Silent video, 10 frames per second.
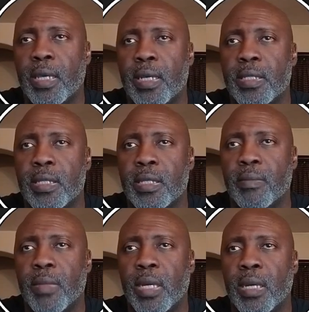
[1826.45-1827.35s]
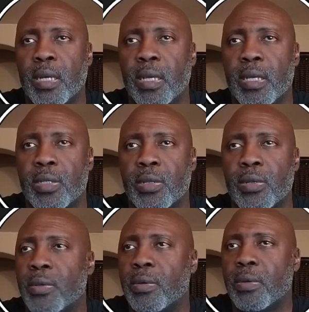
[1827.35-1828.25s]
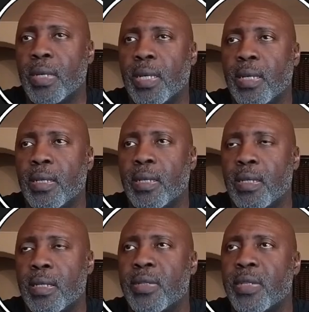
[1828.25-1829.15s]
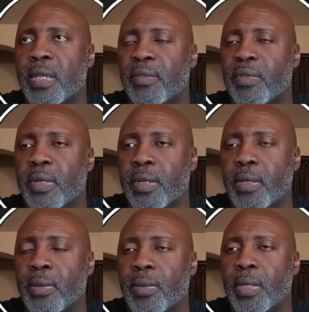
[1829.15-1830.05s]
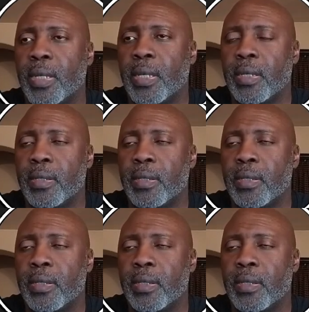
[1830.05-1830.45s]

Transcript: it's the MySQL server. Okay,